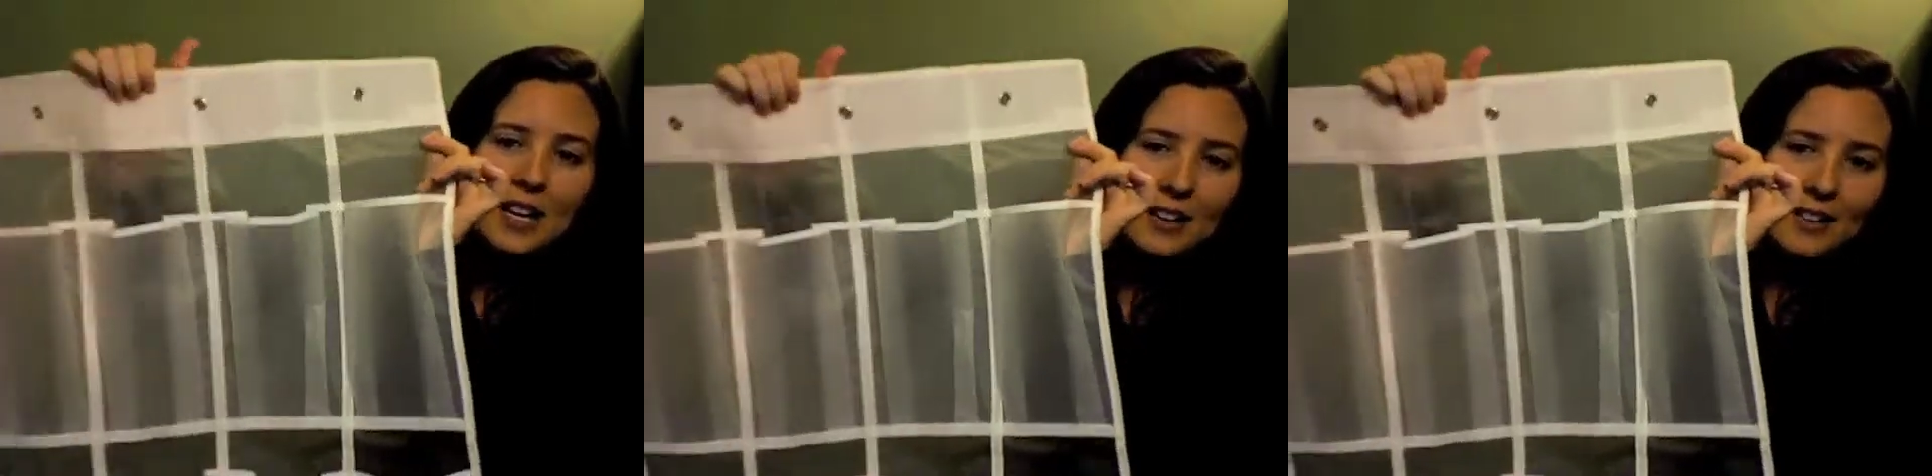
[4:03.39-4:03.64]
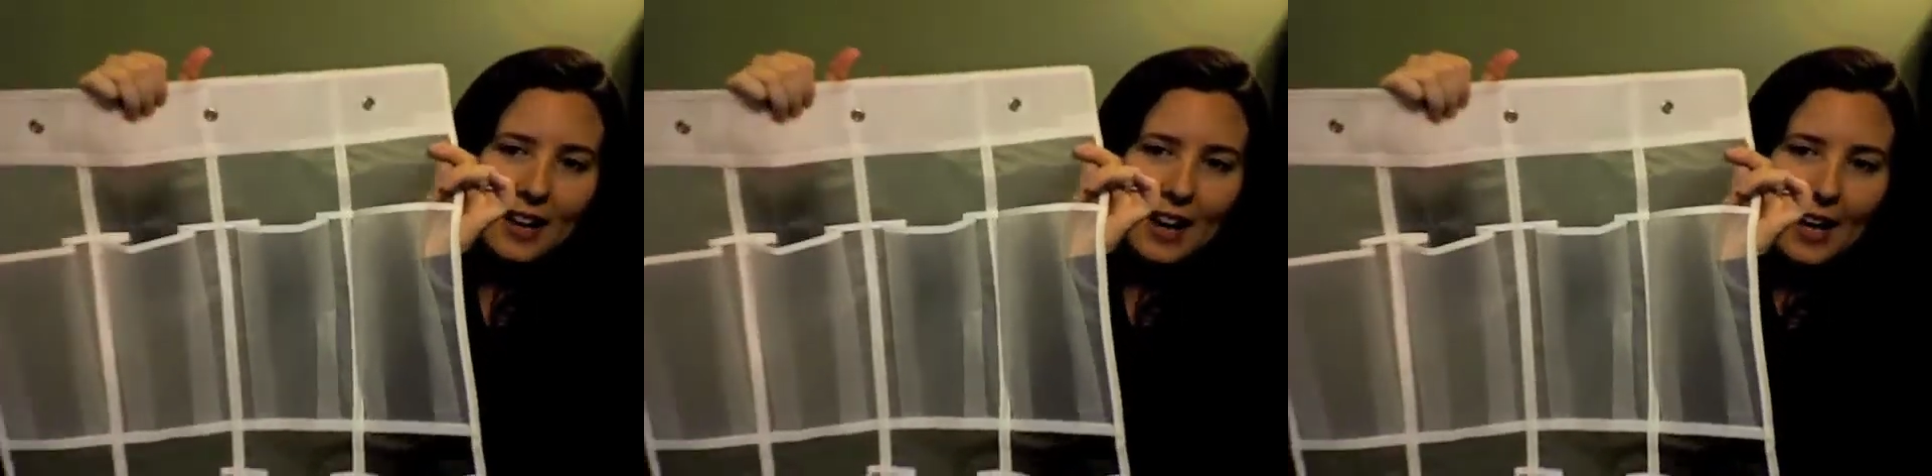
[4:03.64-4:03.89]

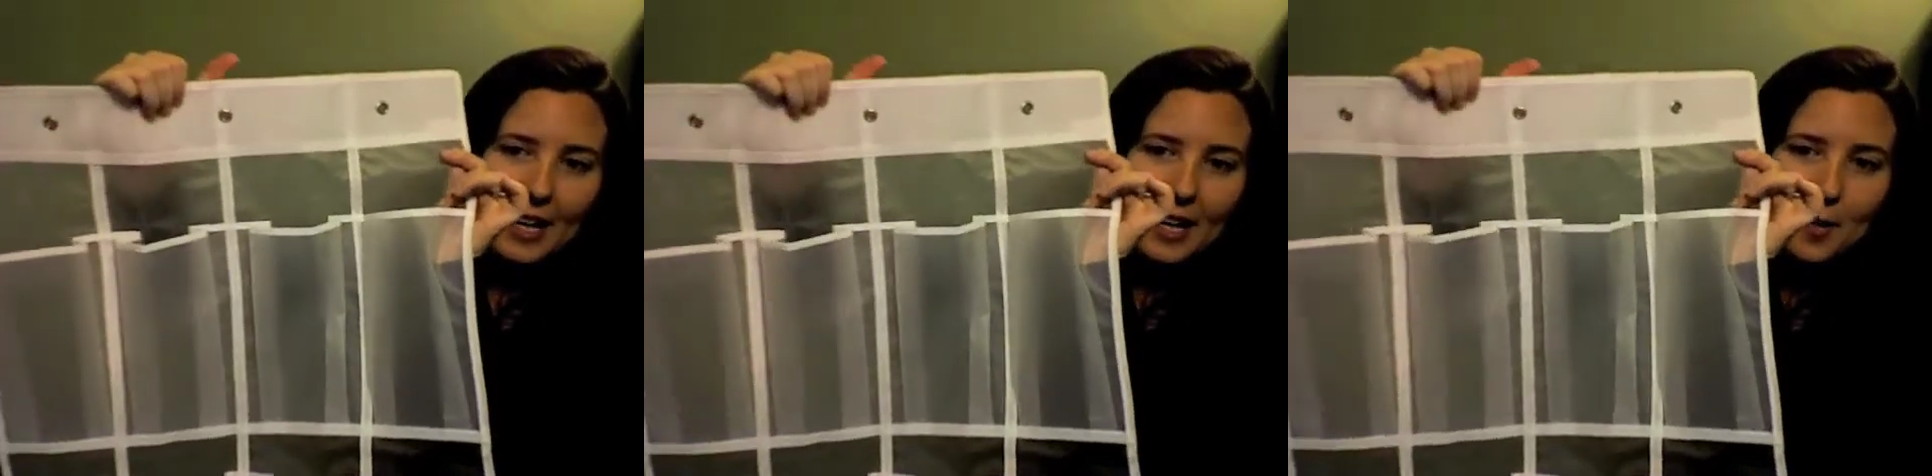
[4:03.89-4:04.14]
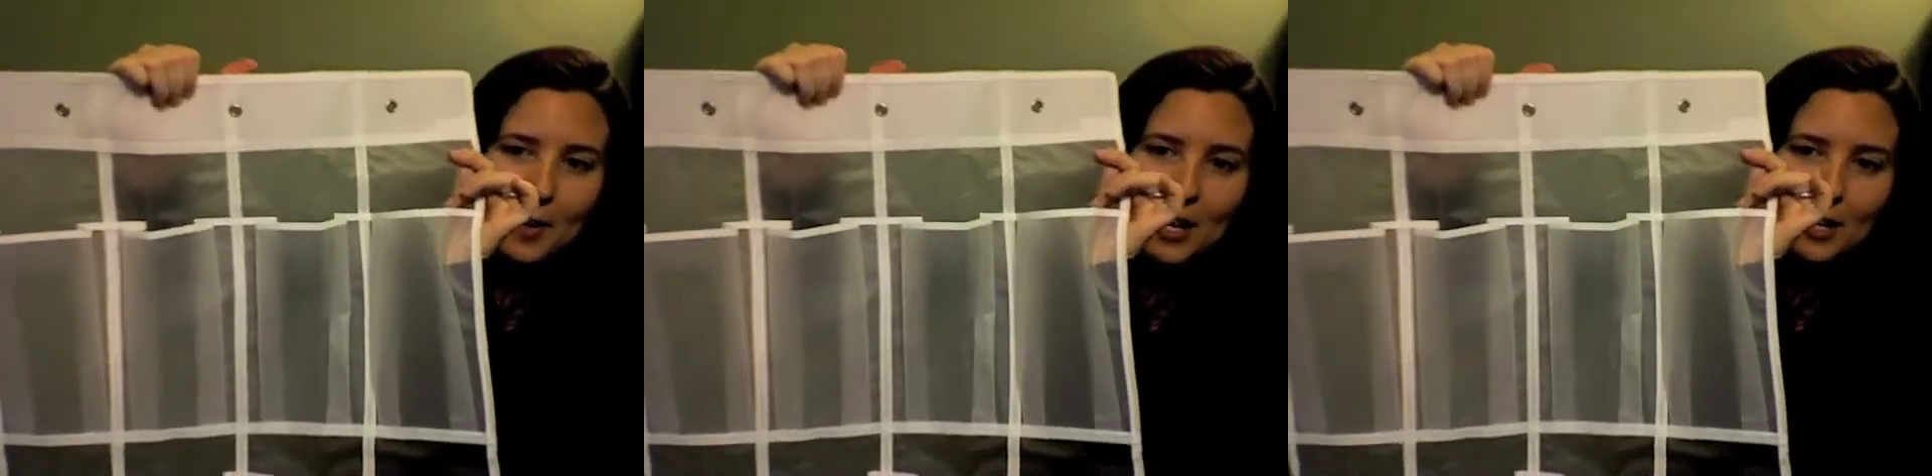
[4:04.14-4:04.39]
You can hang it
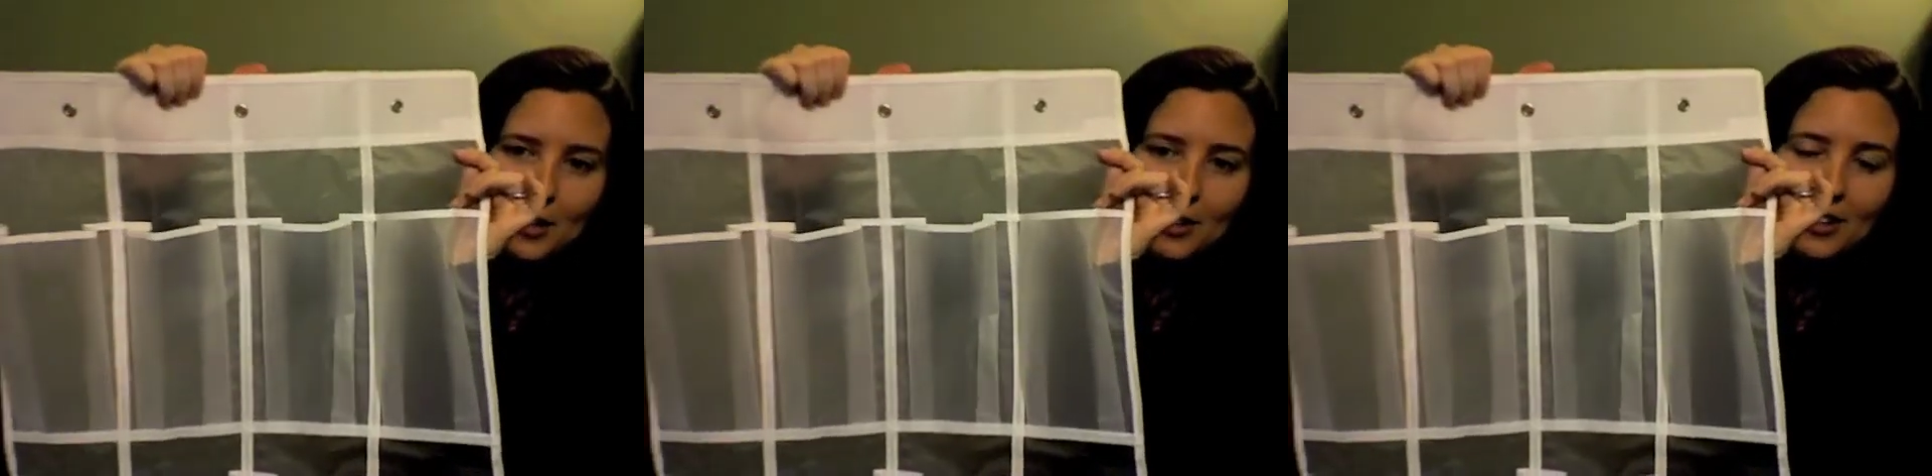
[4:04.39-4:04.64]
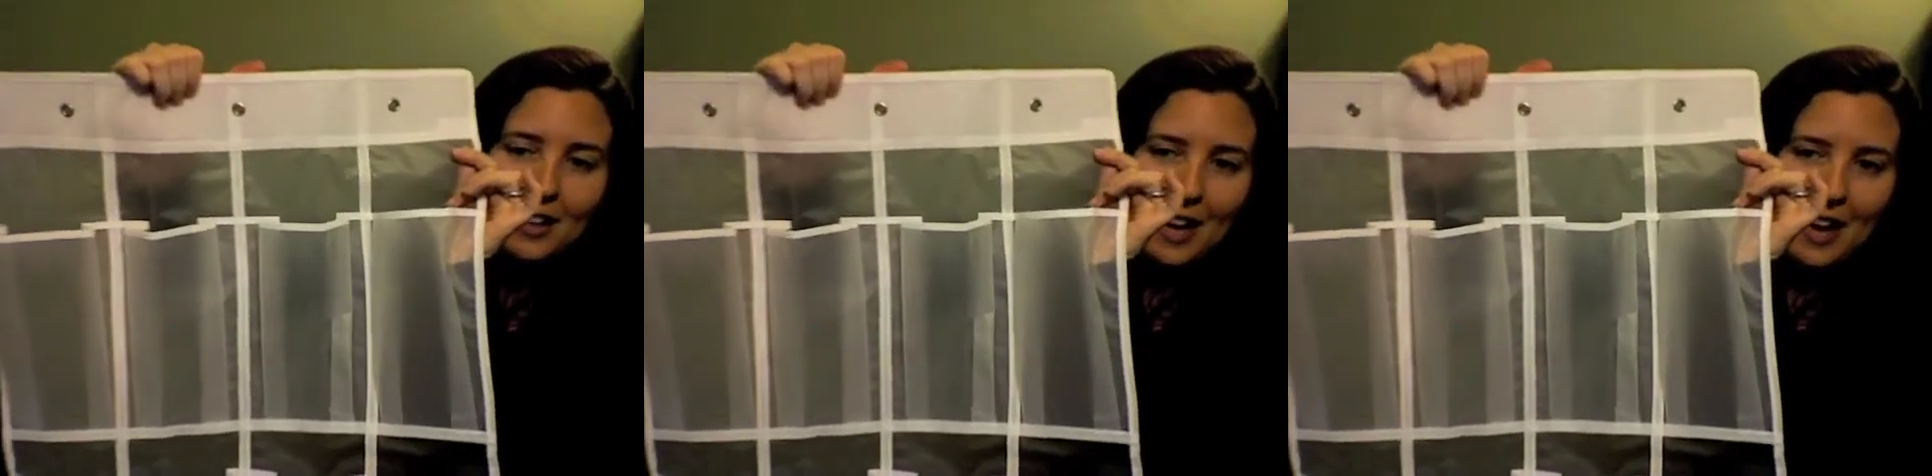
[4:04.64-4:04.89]
up in your
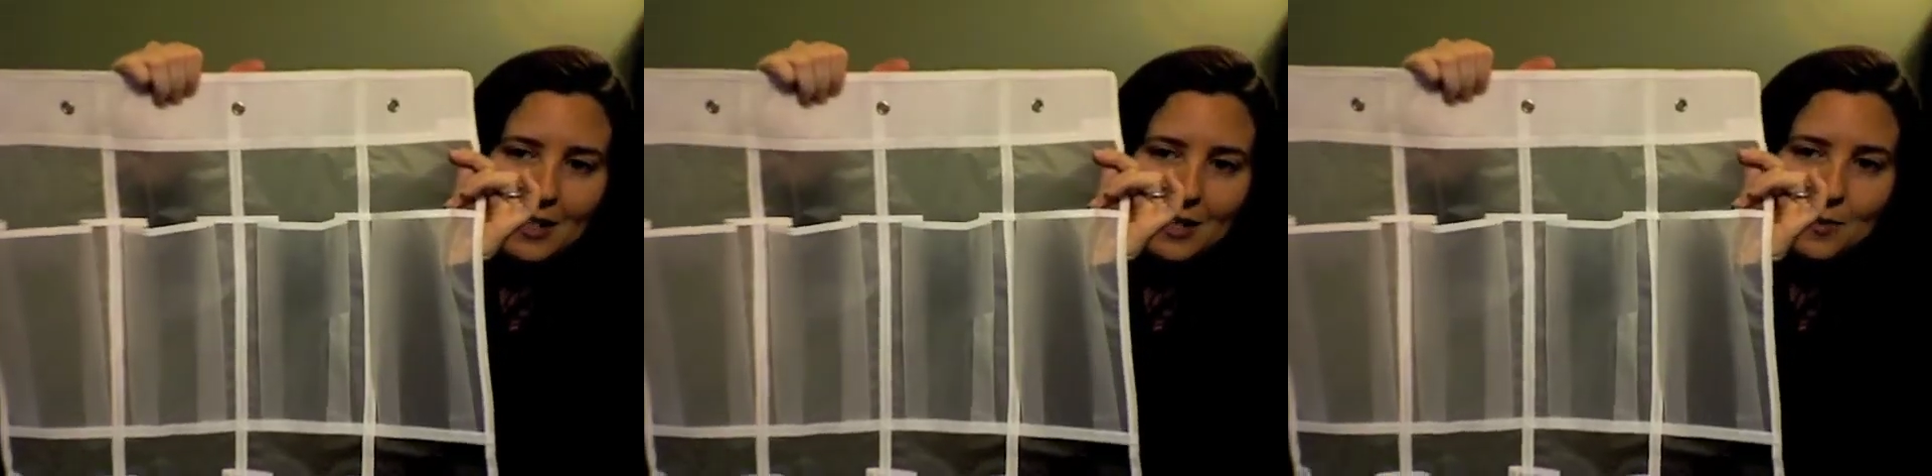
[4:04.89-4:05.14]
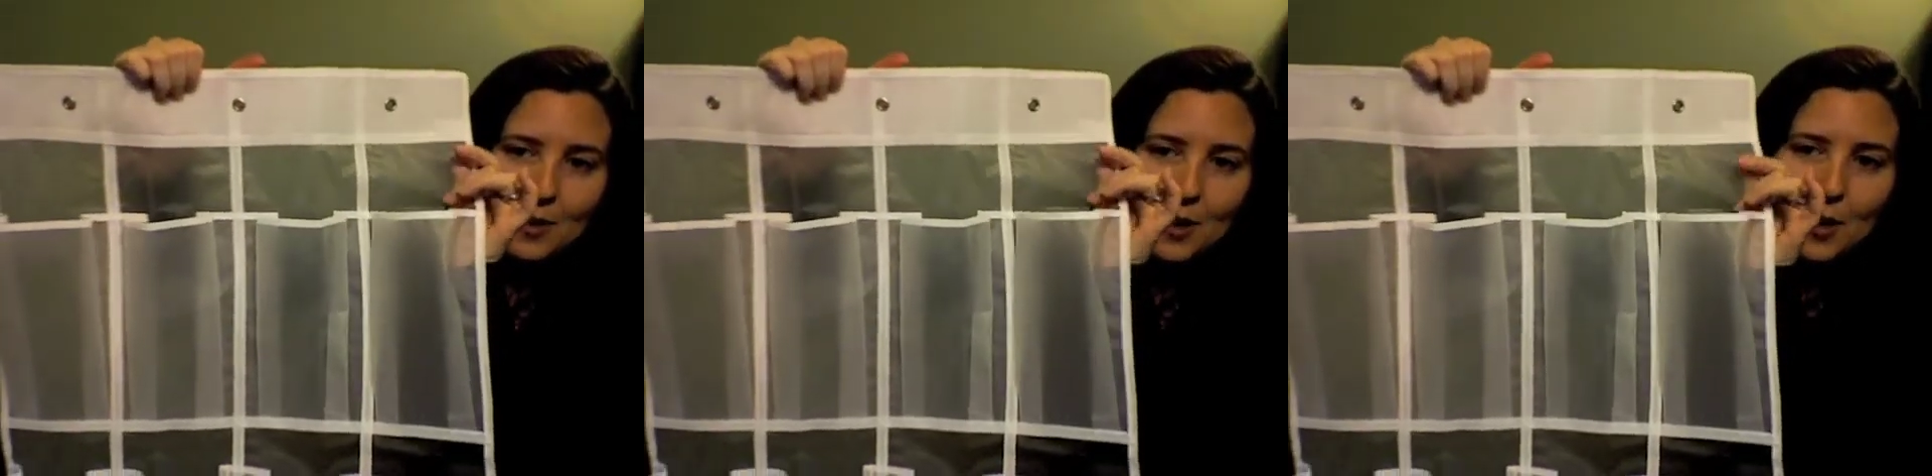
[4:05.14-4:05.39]

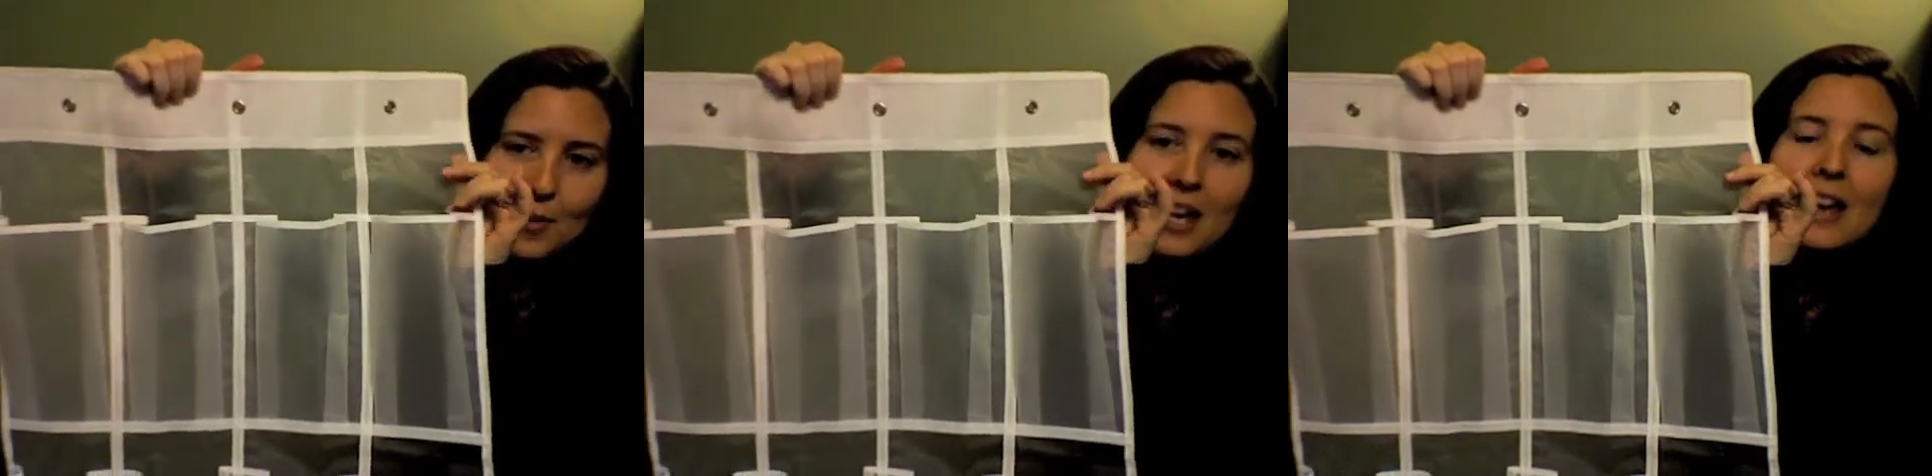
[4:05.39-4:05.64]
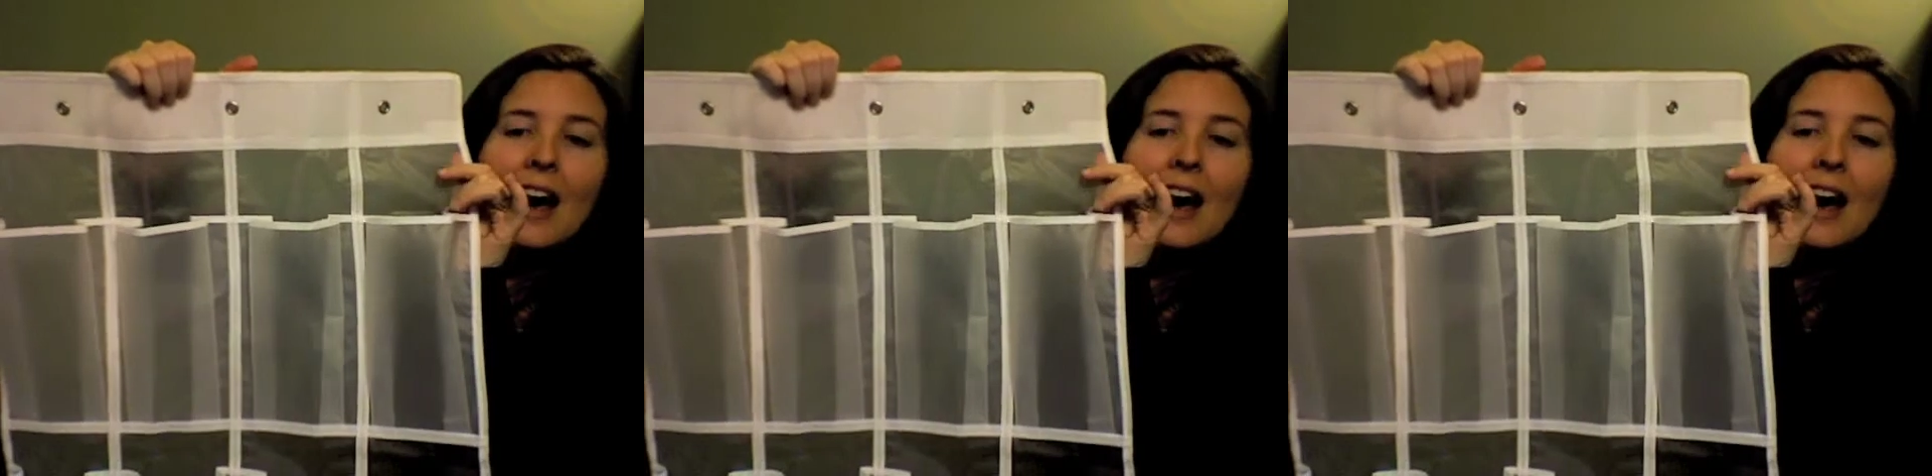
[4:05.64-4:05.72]
classroom.